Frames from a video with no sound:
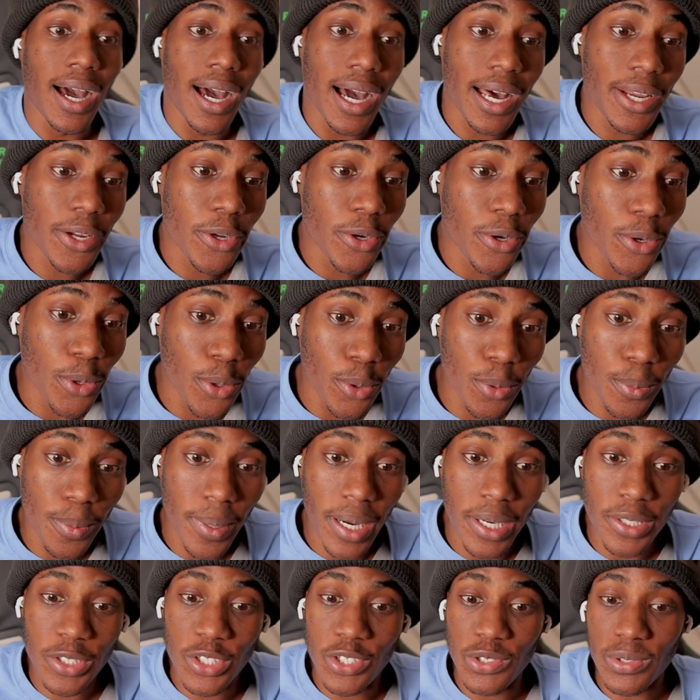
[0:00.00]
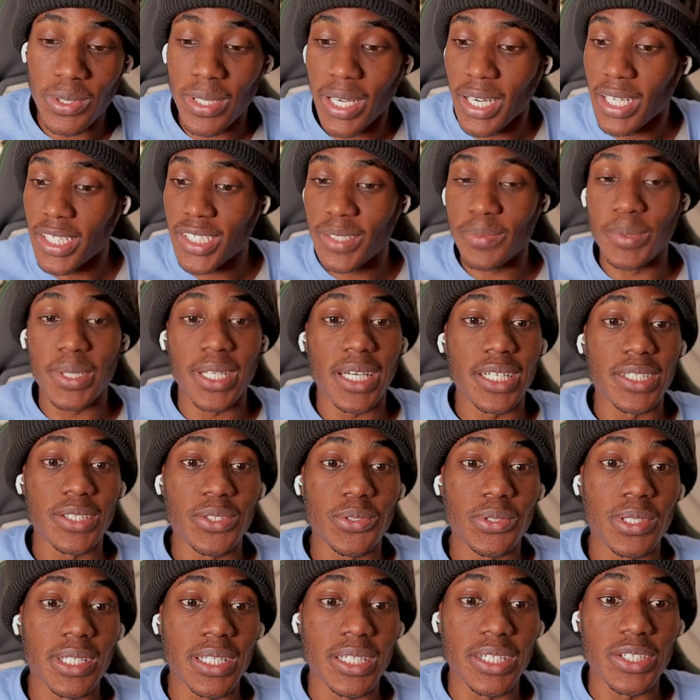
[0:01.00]
I don't know about you guys, but I
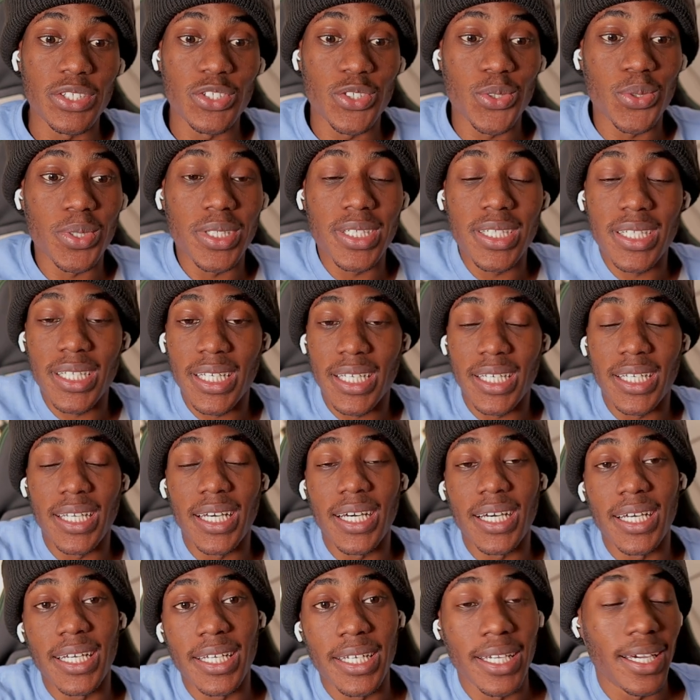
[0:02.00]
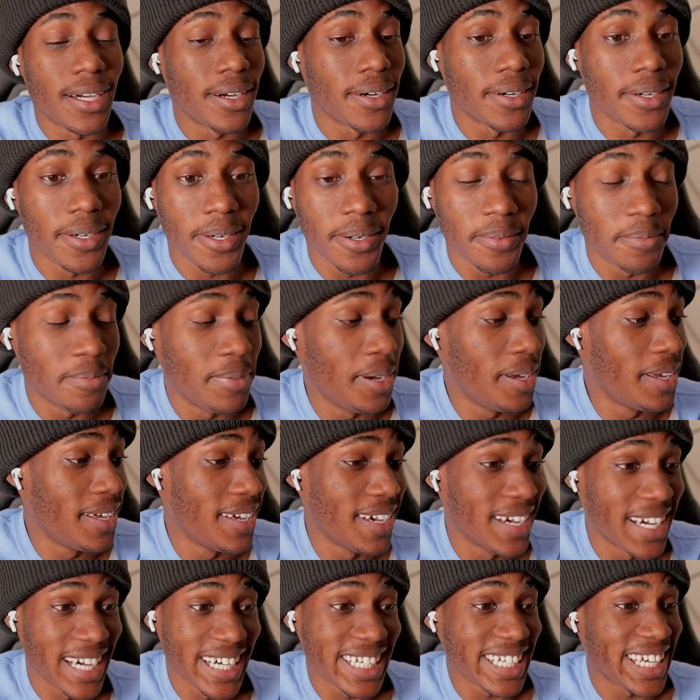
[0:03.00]
totally enjoyed it, and I um,
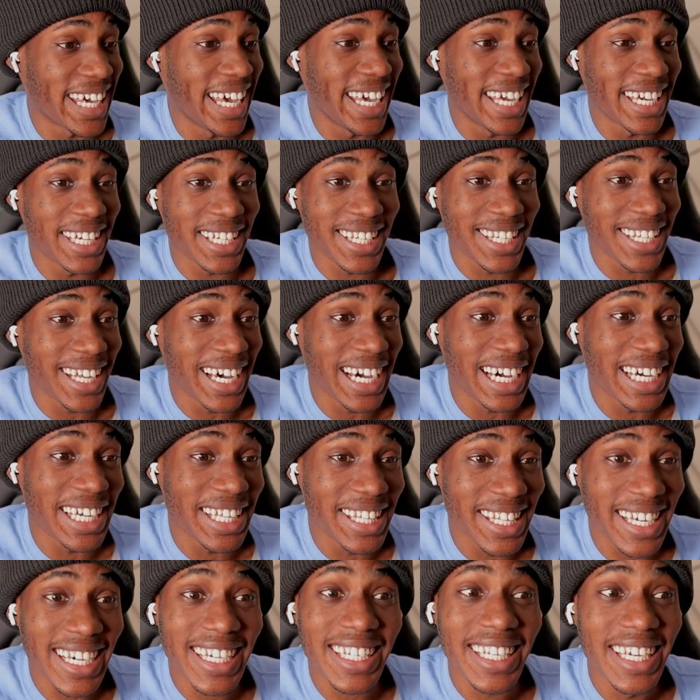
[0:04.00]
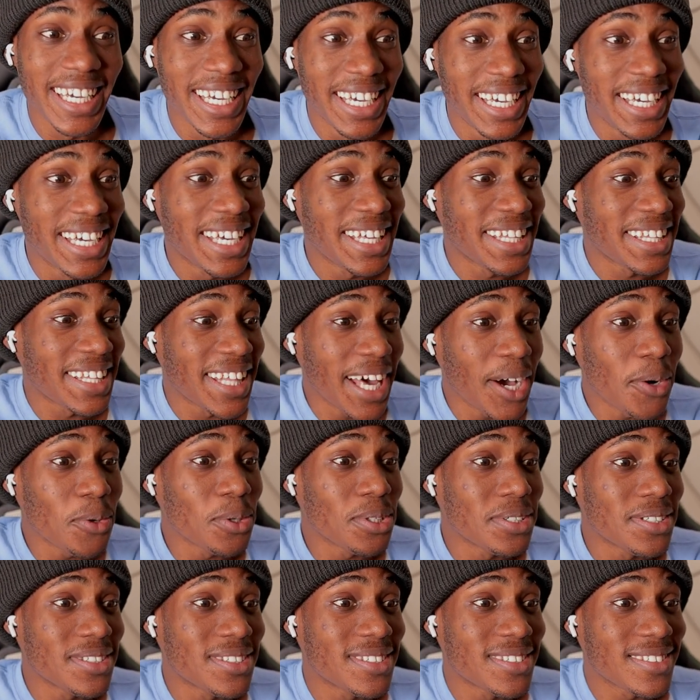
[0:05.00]
I can't lie that that
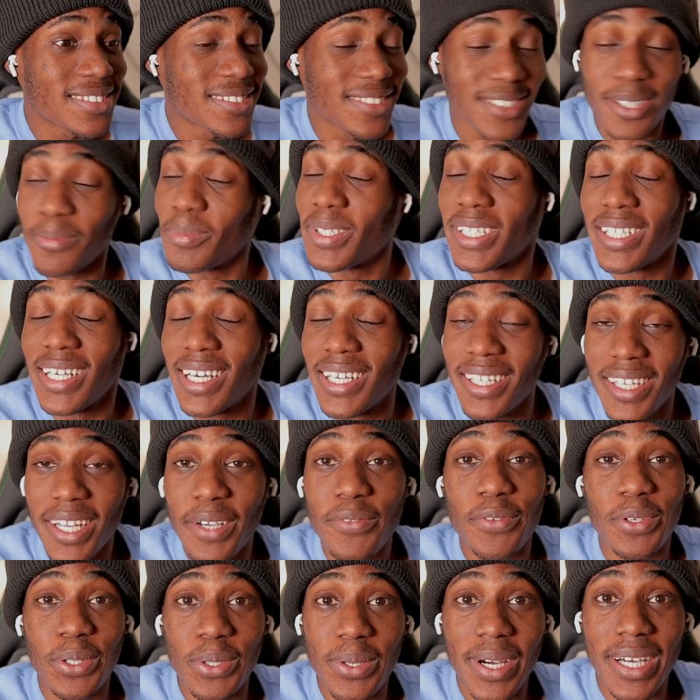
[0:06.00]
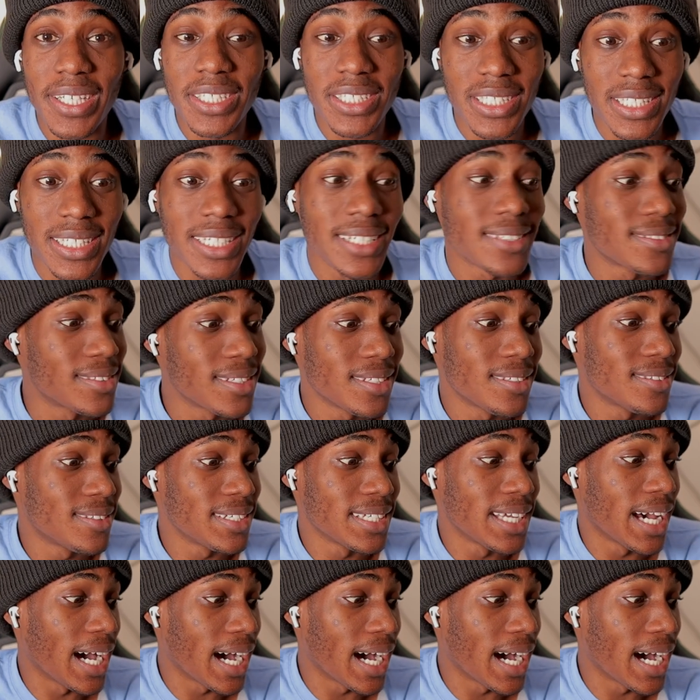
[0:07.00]
was something I never knew actually existed.